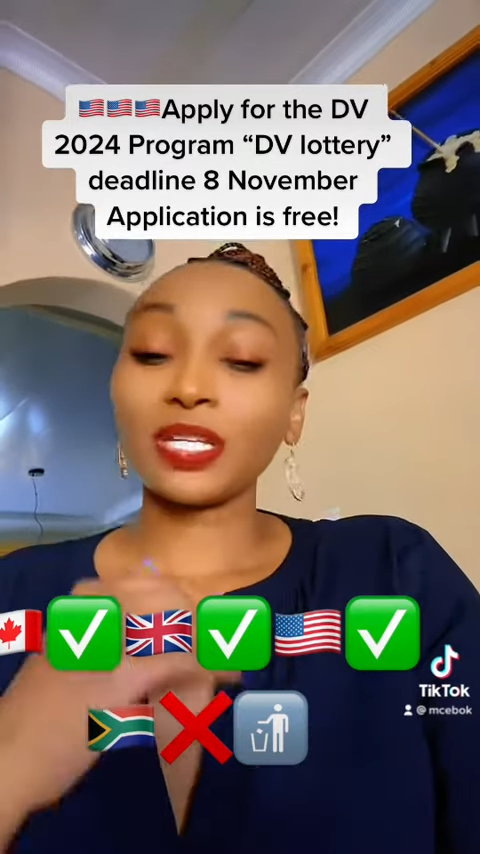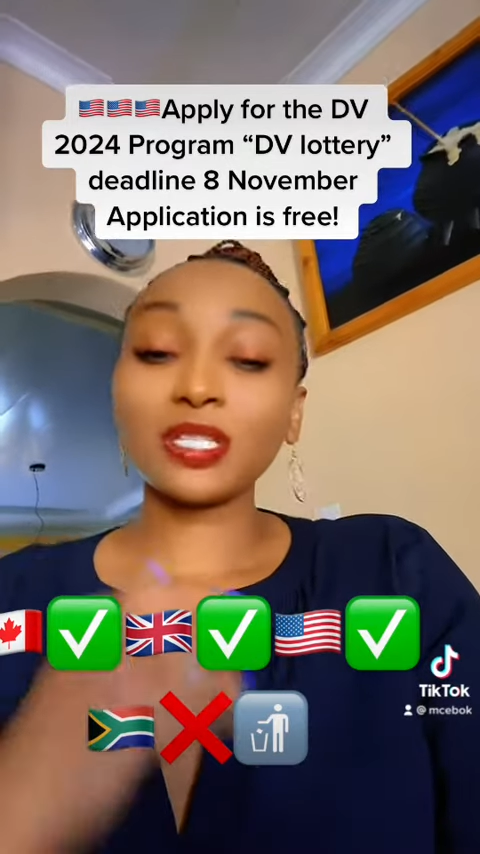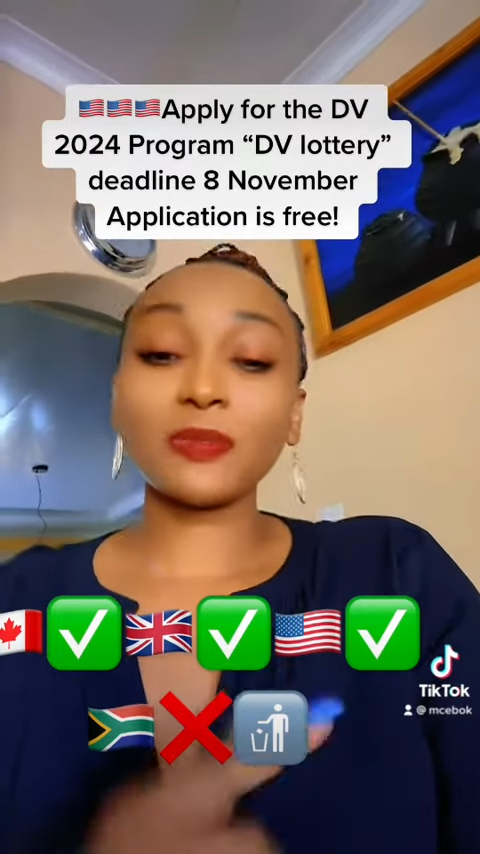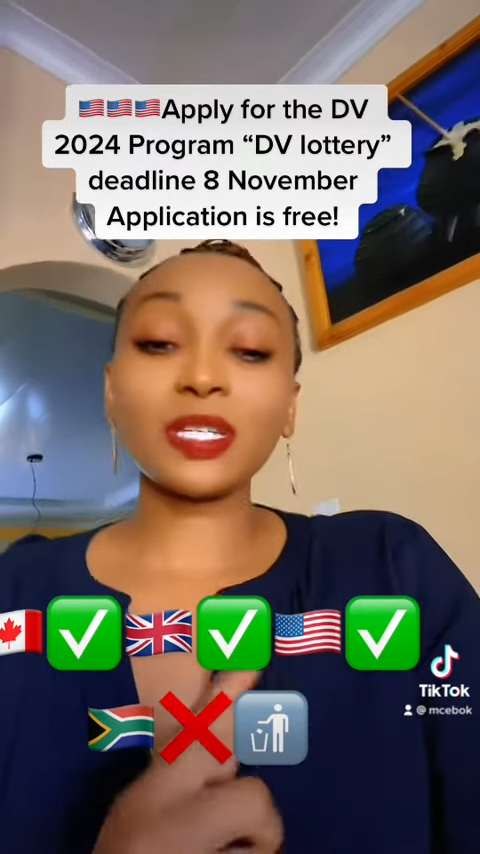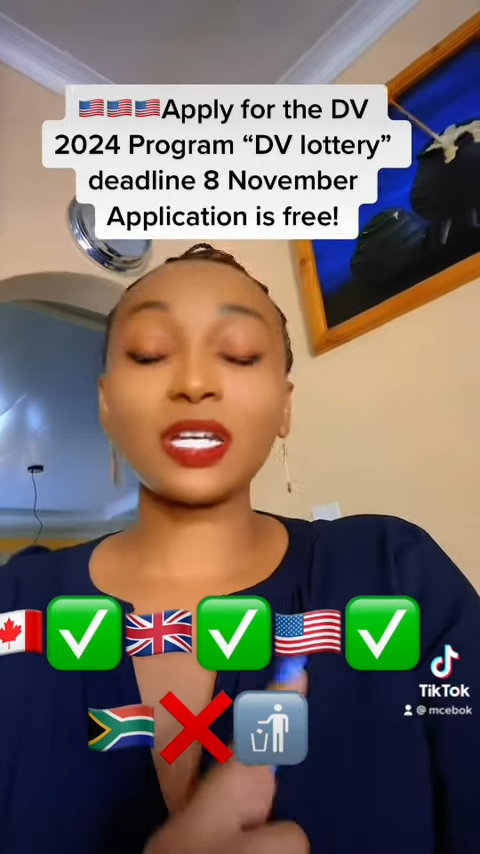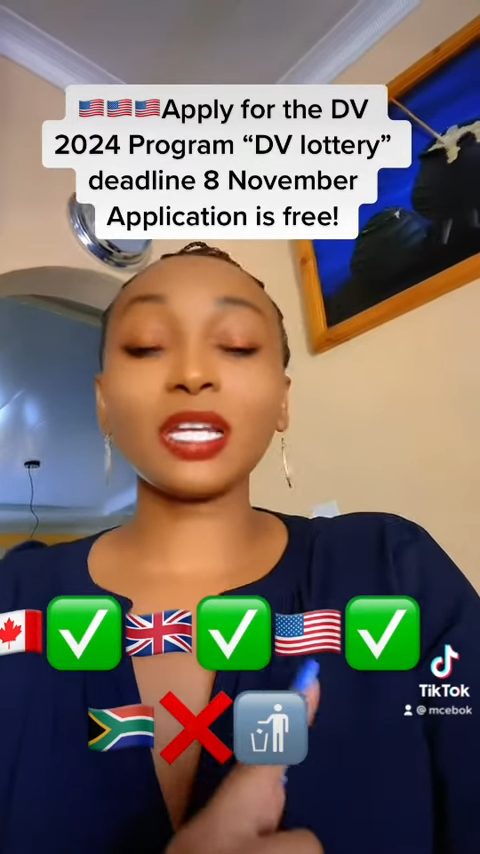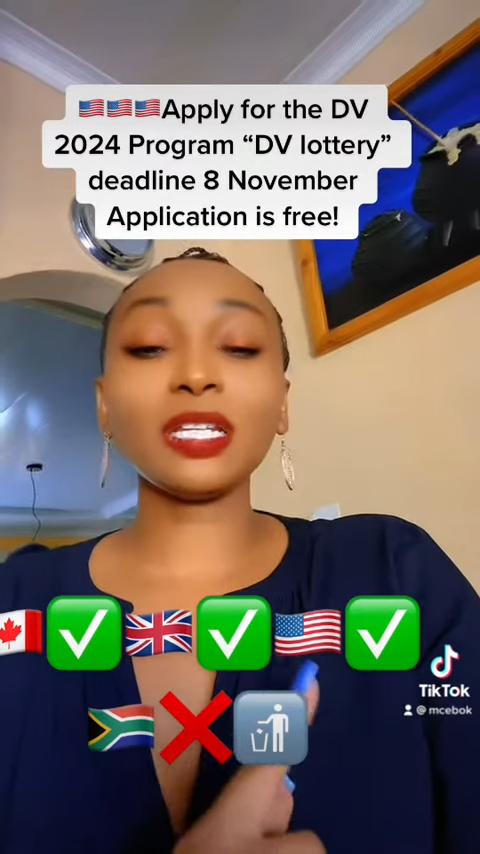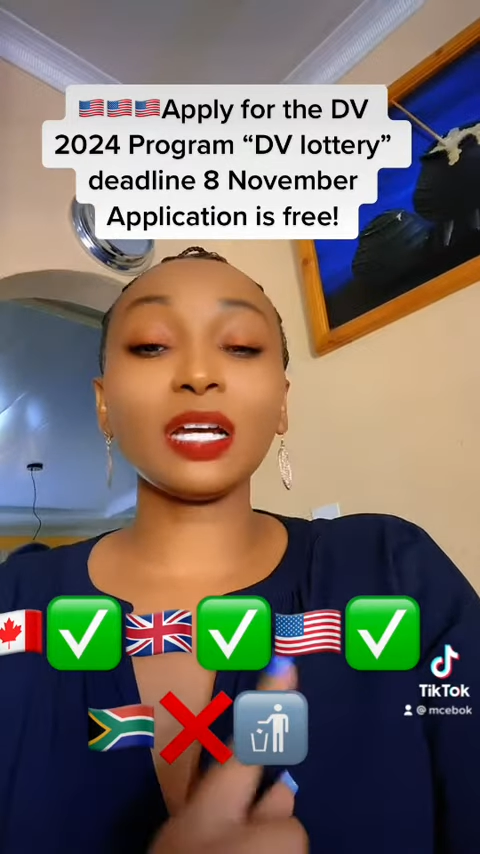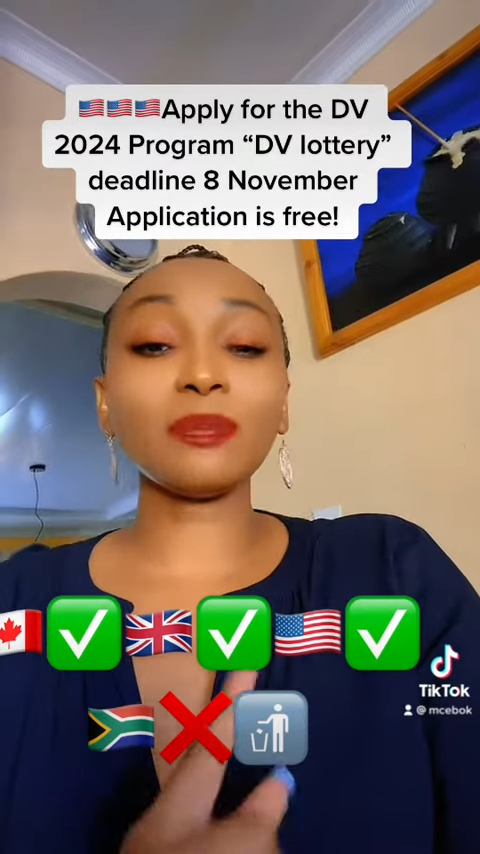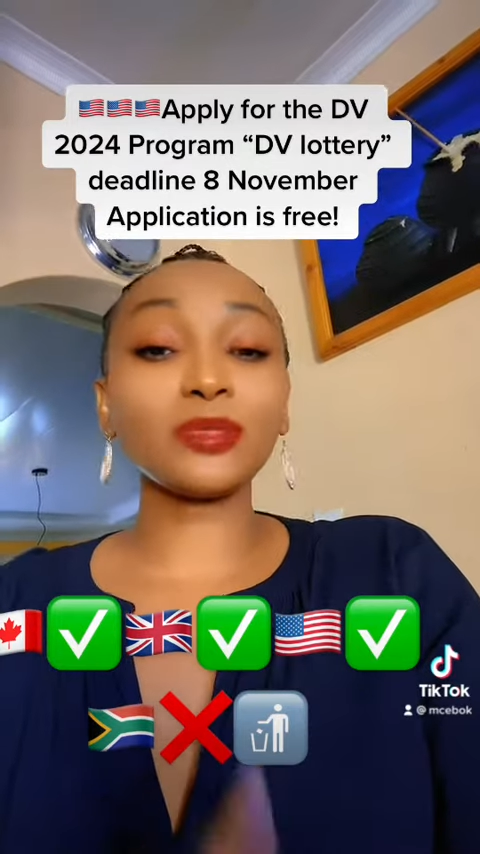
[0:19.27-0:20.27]

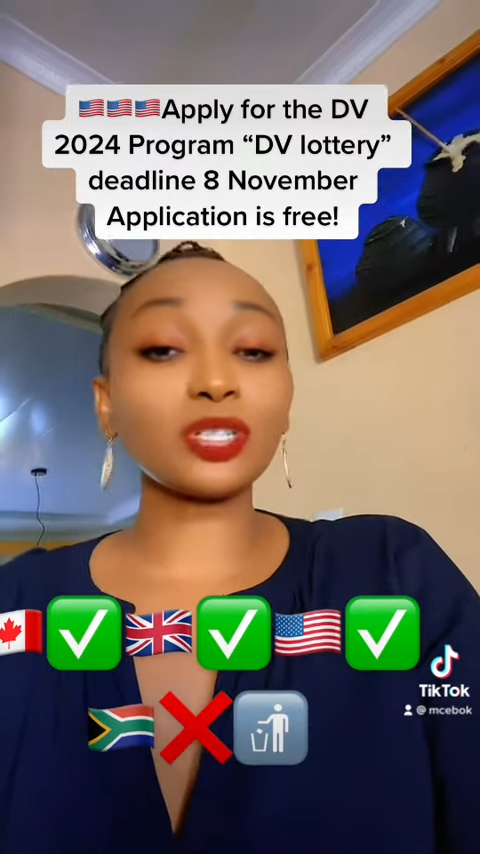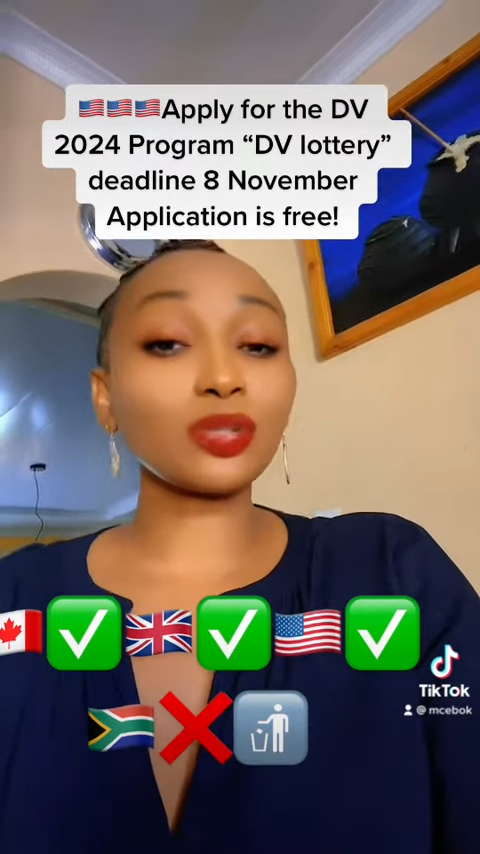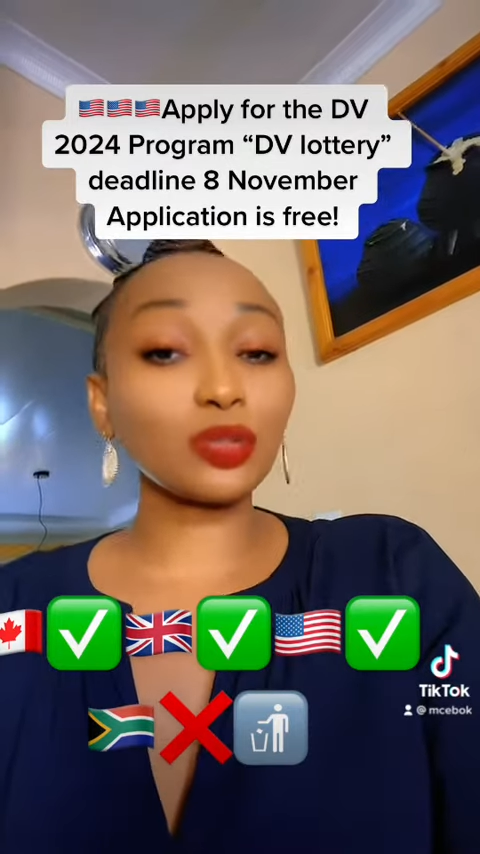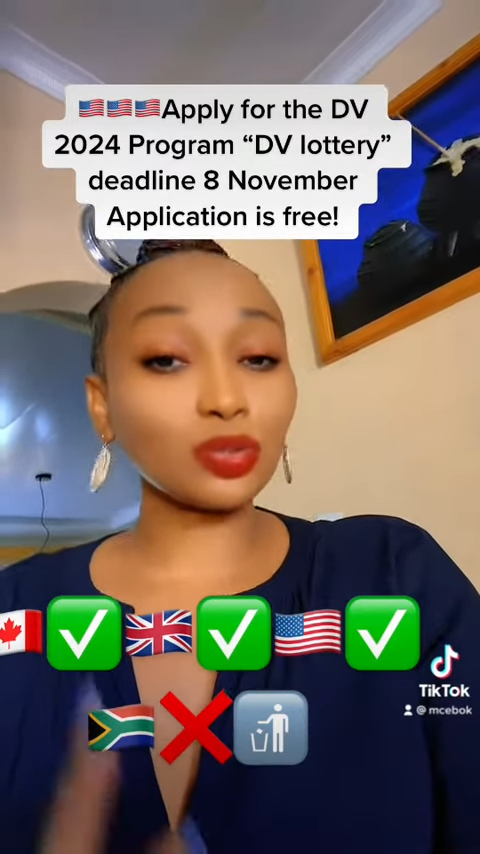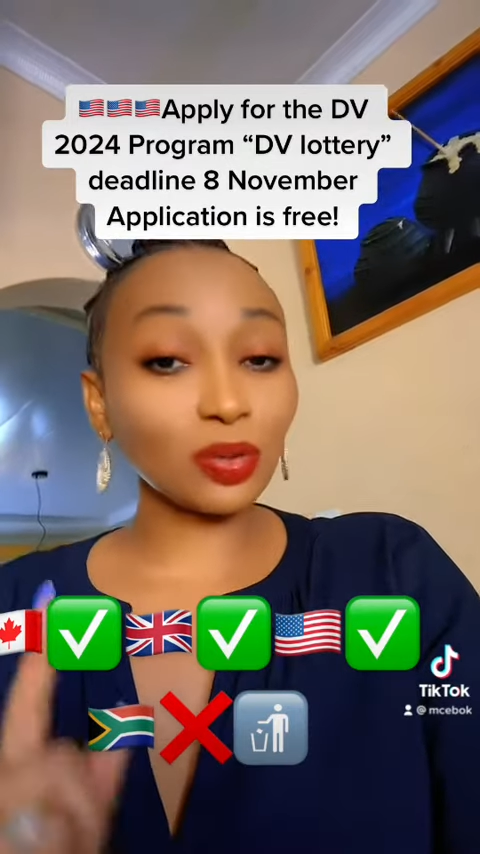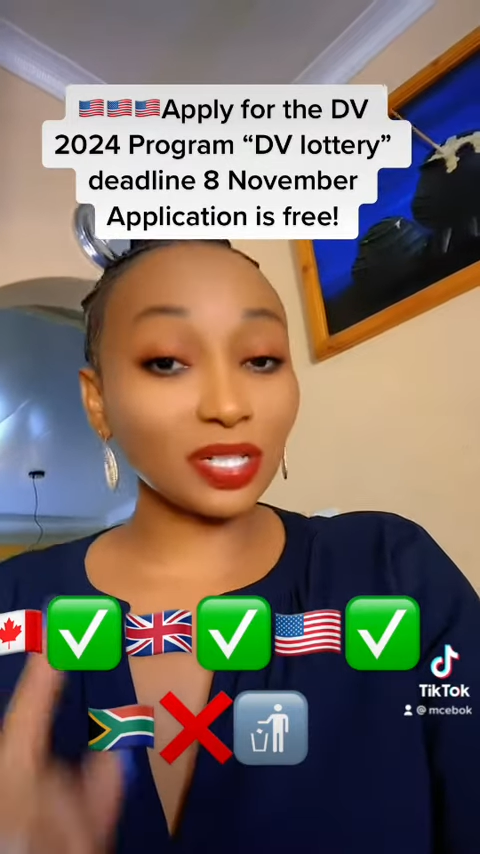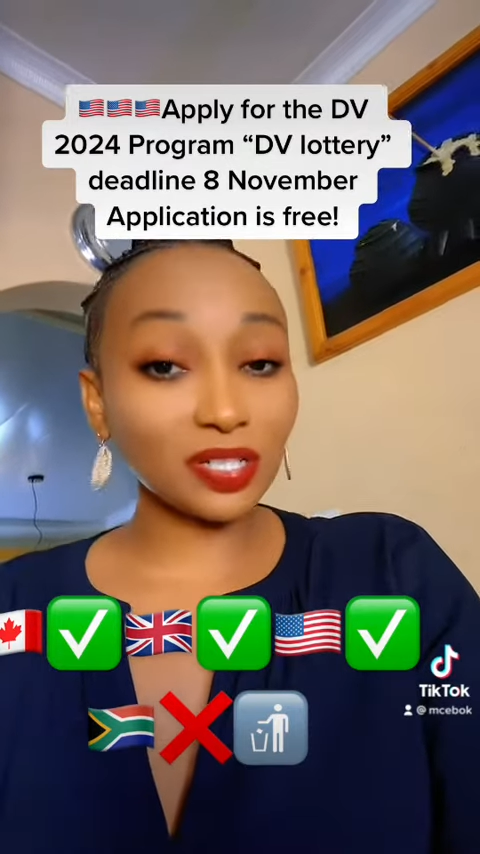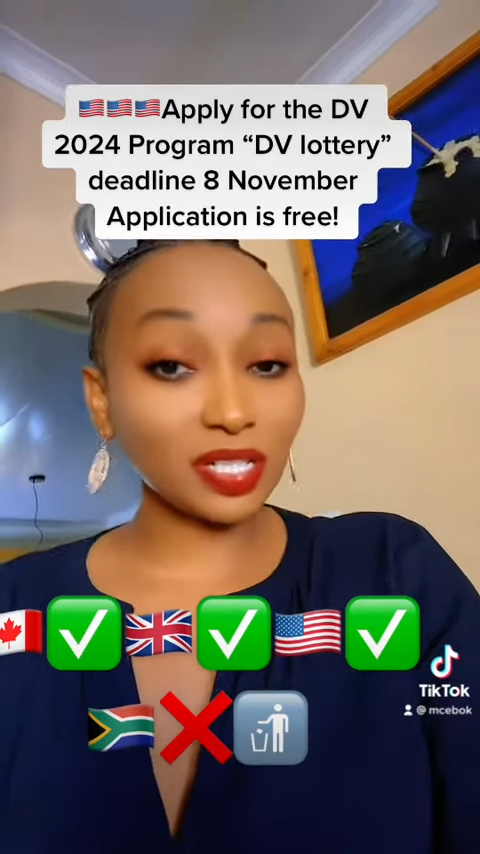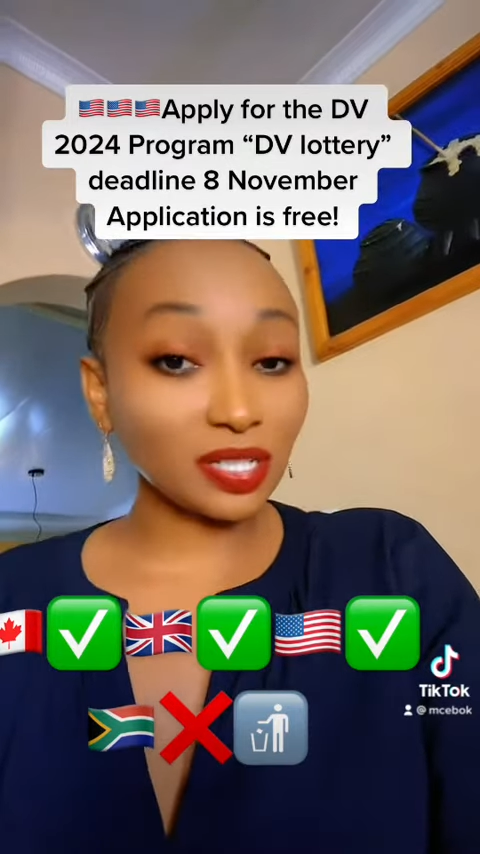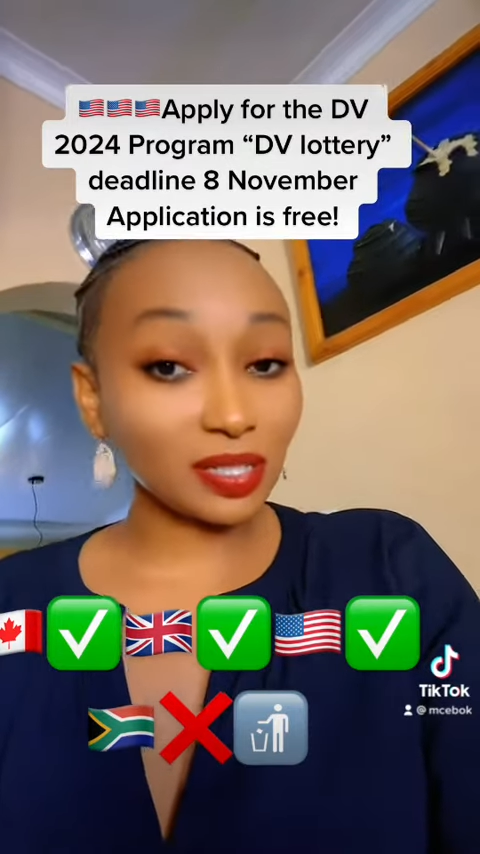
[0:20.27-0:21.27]
especially i'm just going to
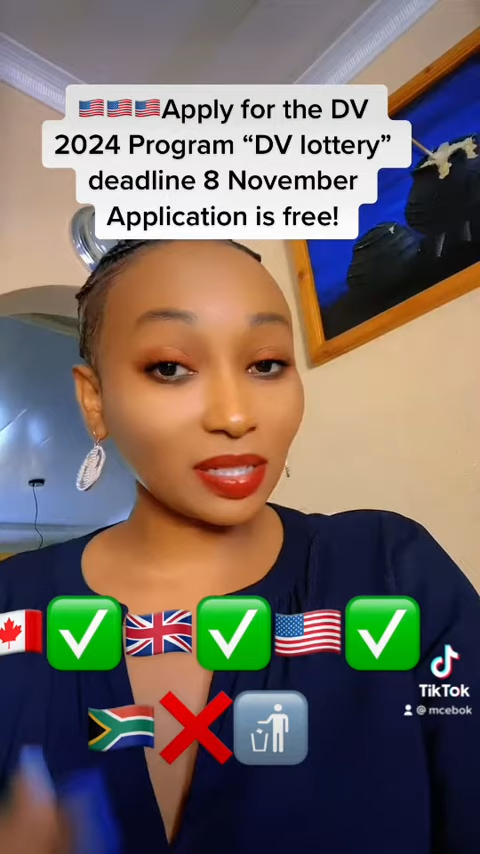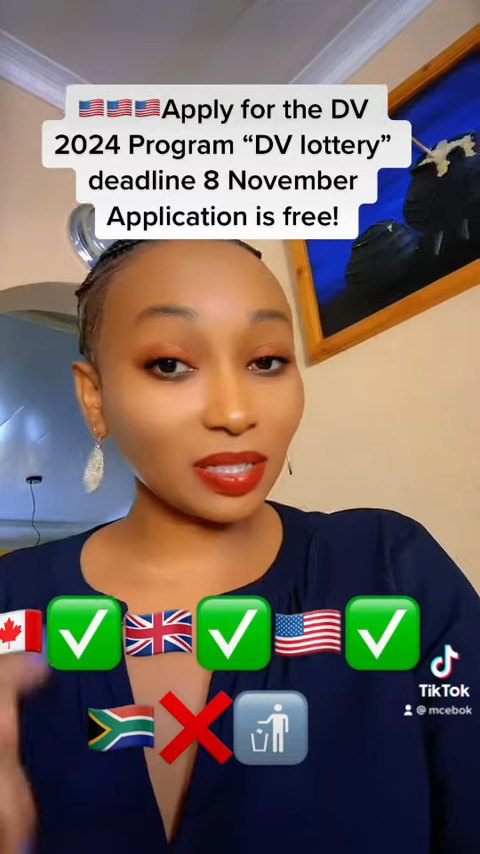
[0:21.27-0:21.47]
address